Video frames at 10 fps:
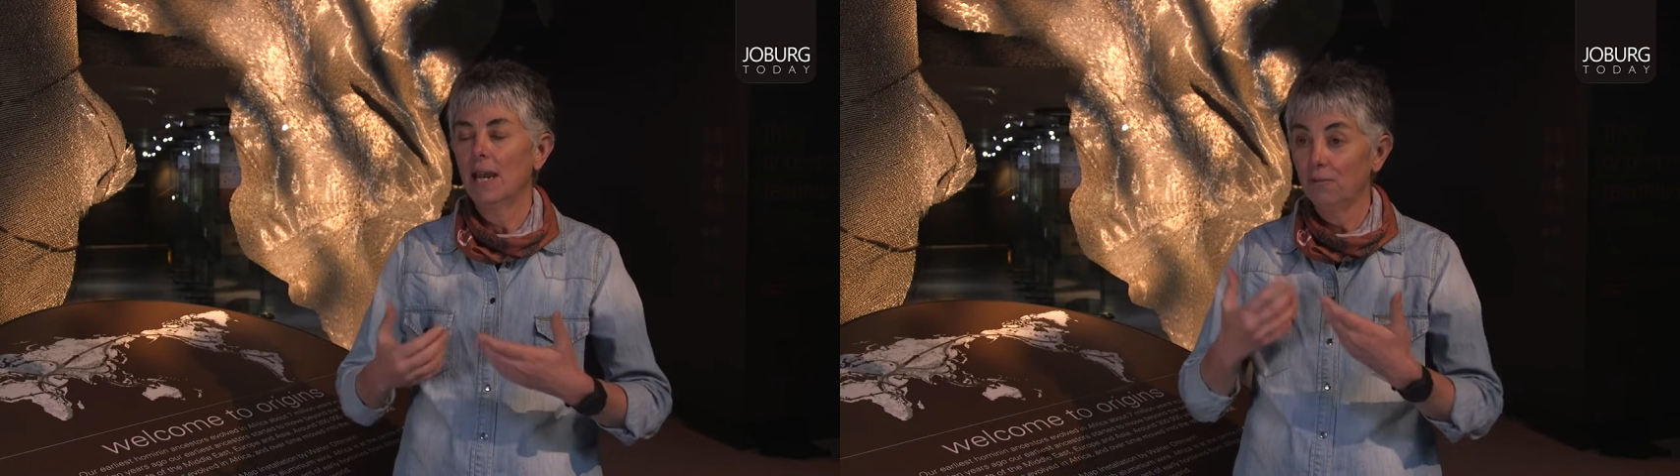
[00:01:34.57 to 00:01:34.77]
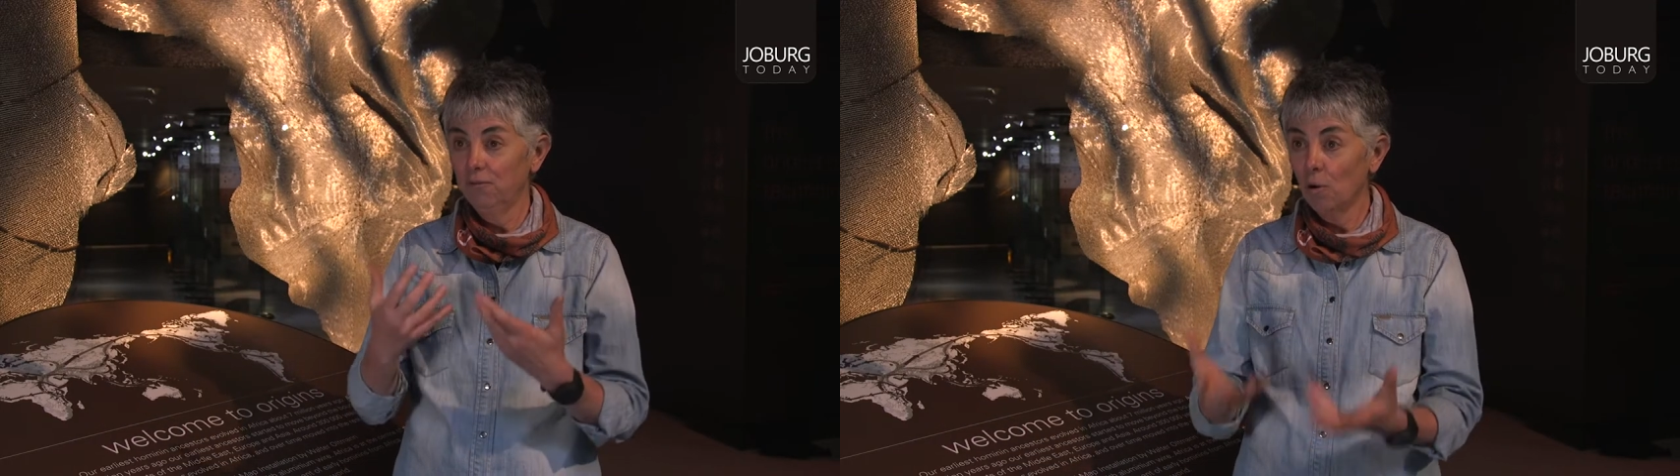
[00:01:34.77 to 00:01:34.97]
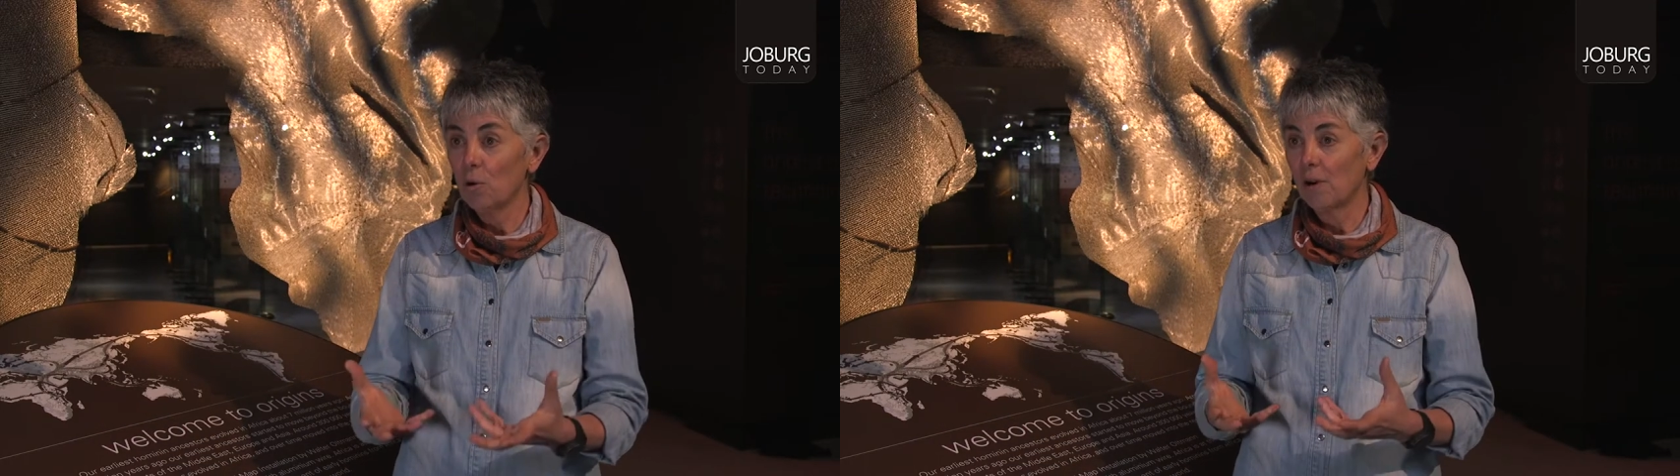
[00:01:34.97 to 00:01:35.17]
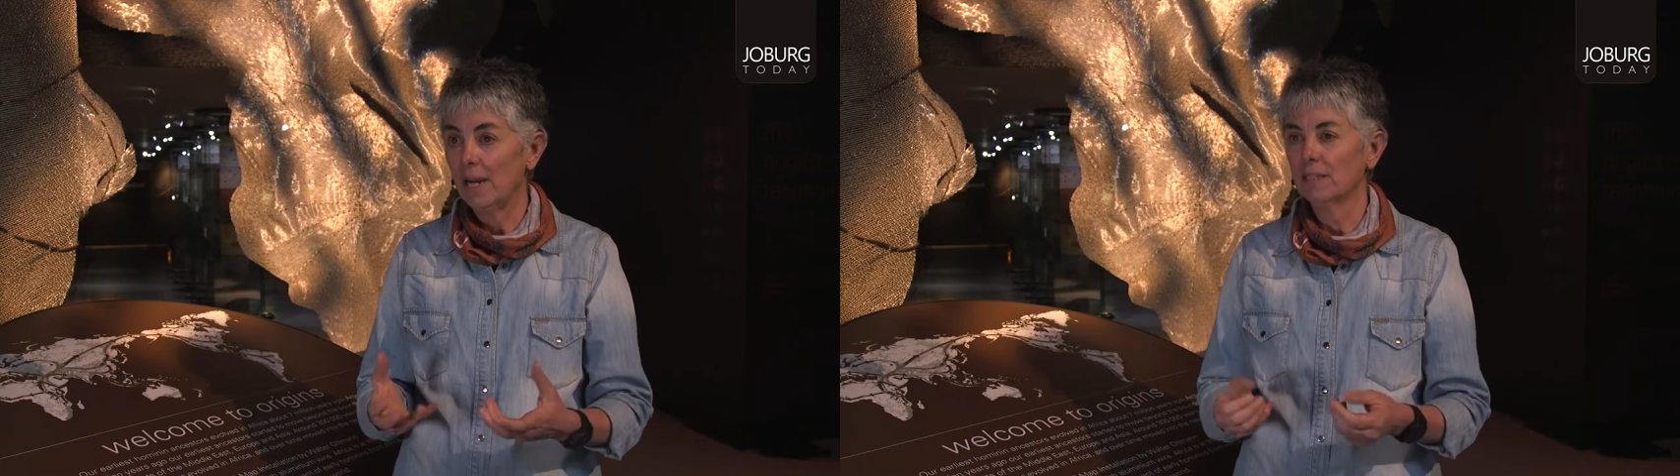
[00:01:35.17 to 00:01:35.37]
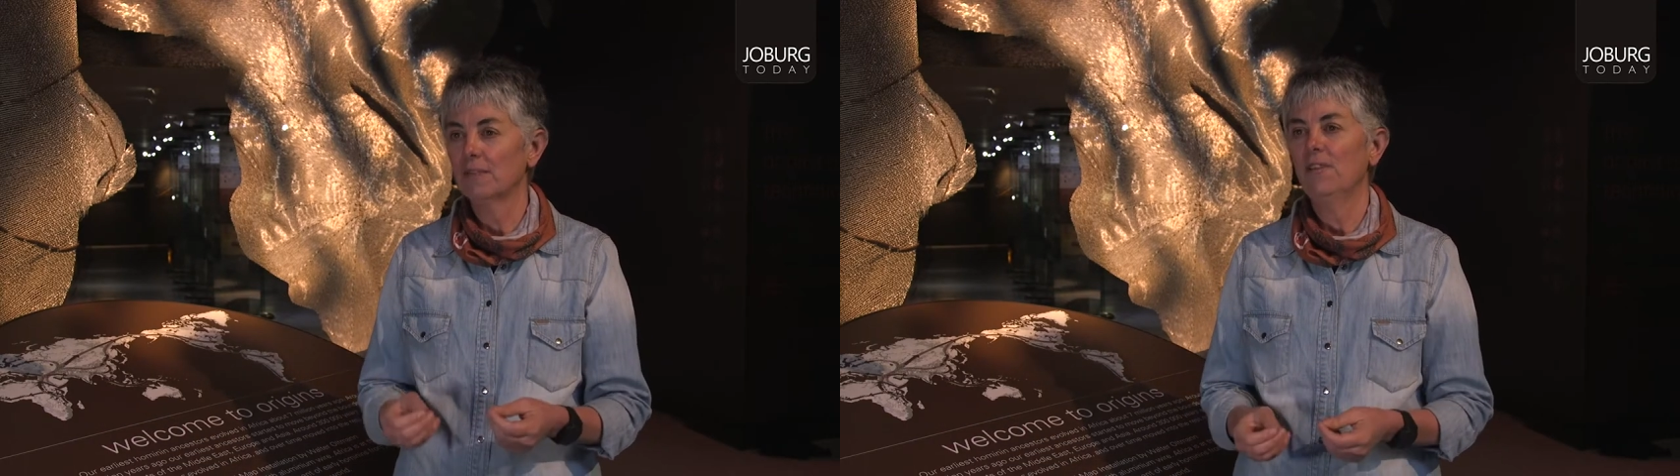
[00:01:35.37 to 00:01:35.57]
and
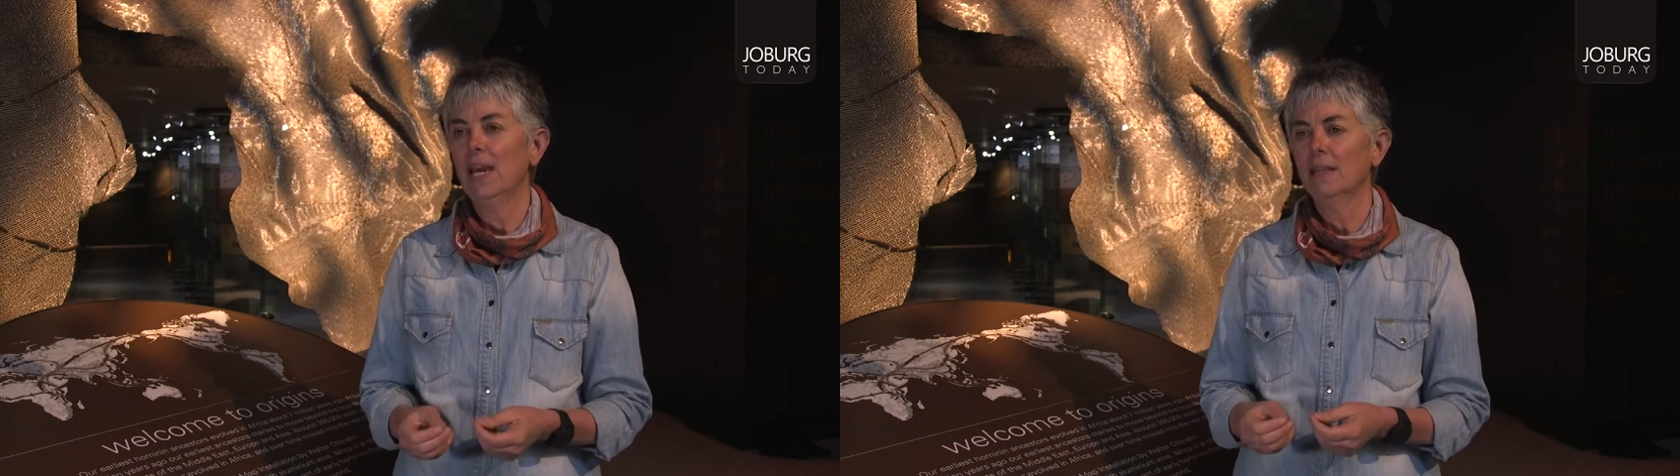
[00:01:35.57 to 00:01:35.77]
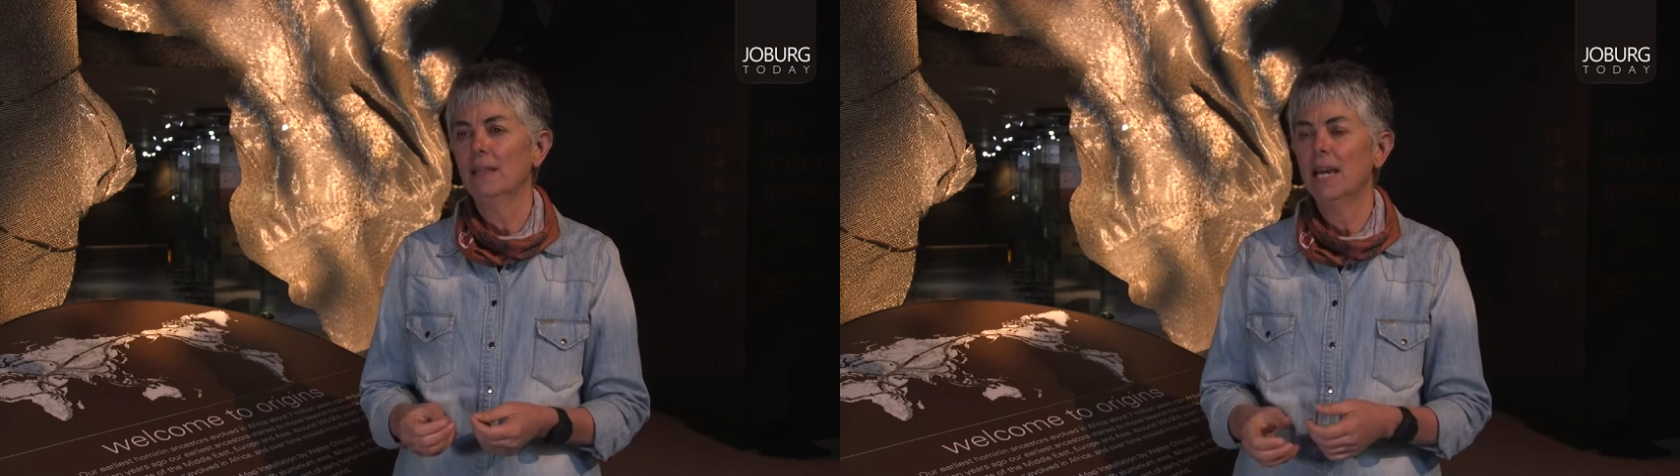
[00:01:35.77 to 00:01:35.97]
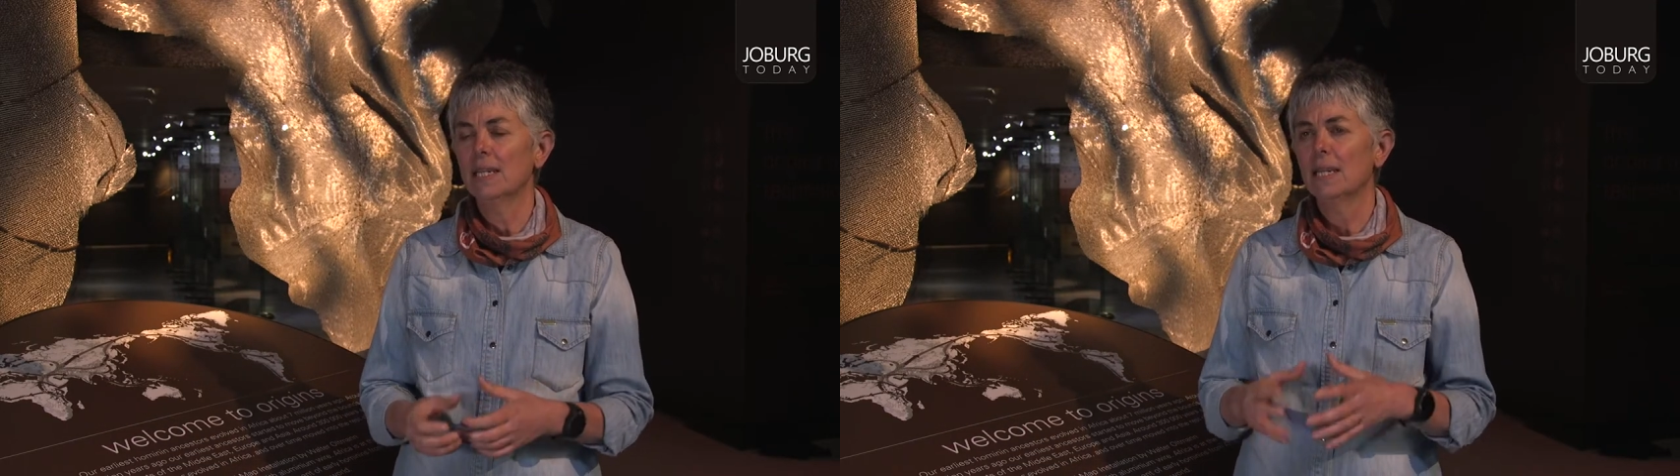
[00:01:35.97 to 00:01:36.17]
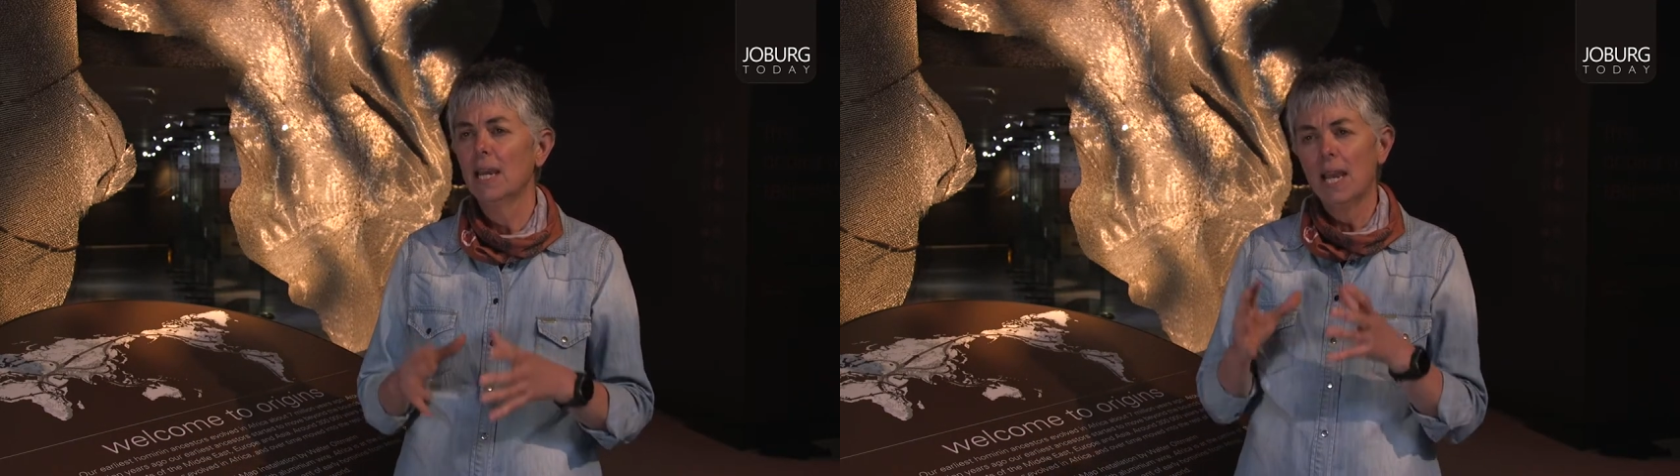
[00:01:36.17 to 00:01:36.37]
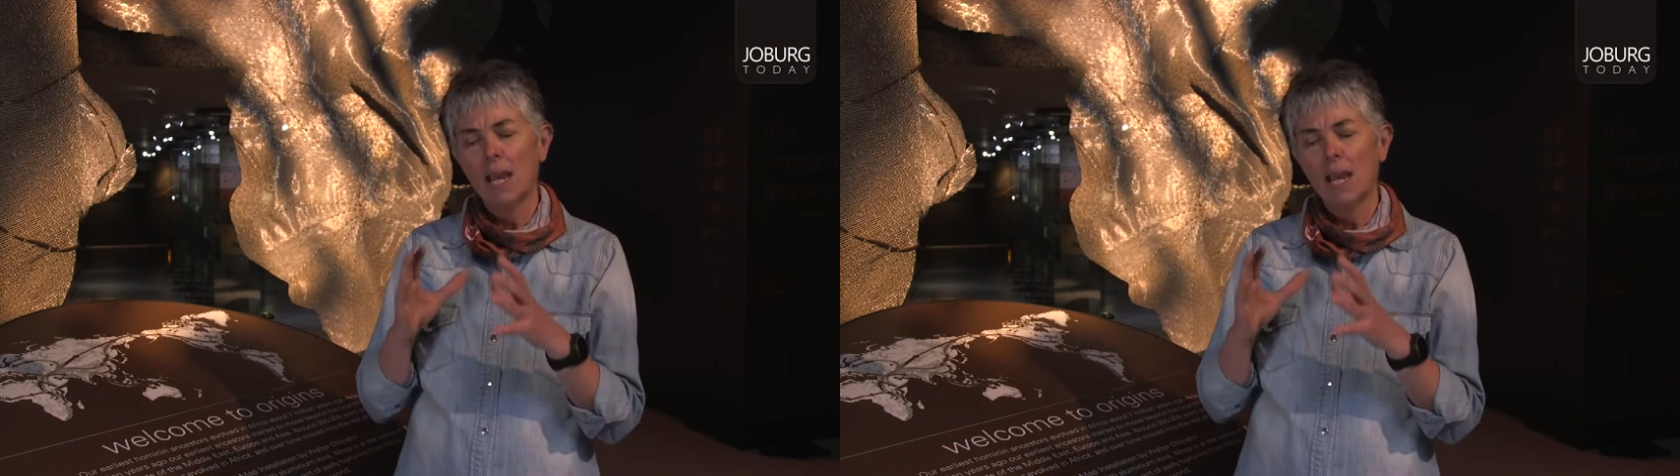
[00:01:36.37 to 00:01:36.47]
foregrounds the fact that